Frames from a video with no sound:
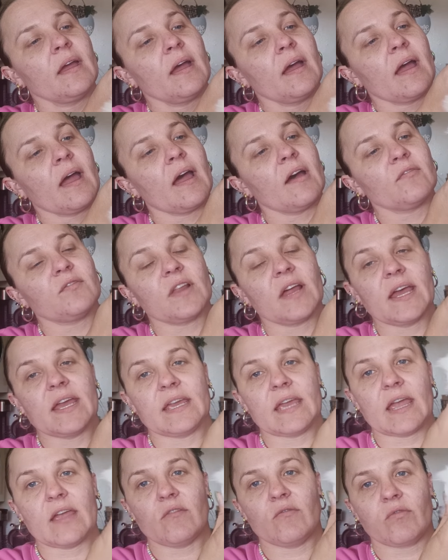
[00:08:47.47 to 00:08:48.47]
have like
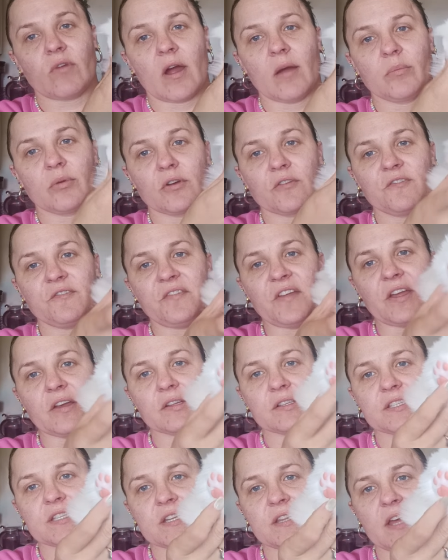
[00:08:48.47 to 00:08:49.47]
a rubber feel
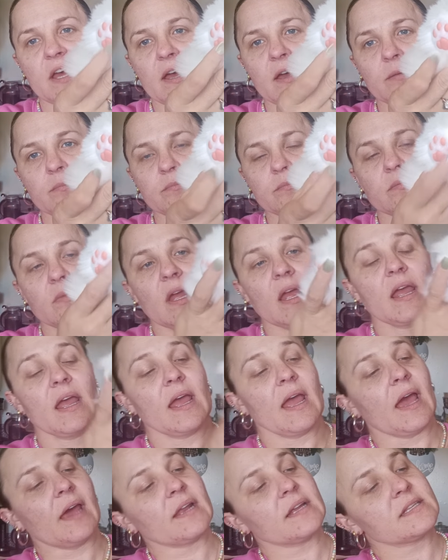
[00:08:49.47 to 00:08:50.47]
to them,
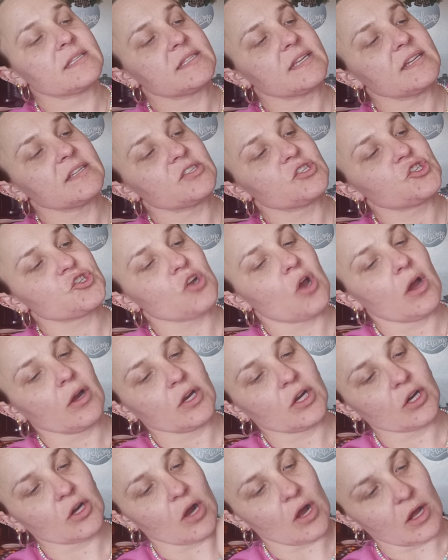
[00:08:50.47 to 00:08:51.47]
and it says
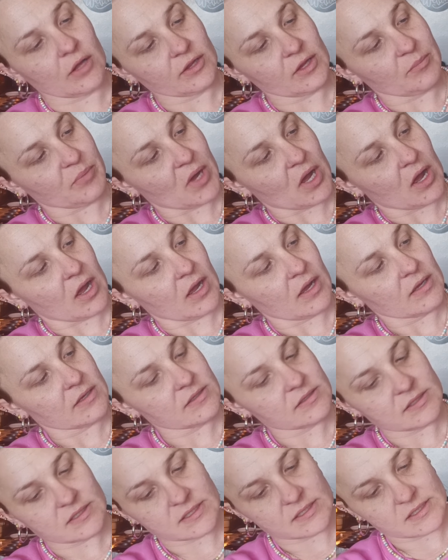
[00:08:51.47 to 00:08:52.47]
Chongker on the
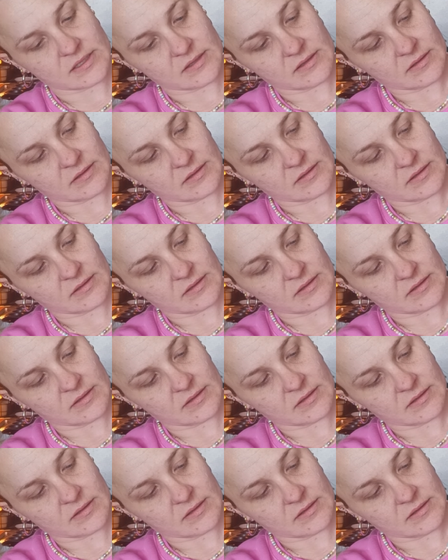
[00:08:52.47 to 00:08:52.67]
paws.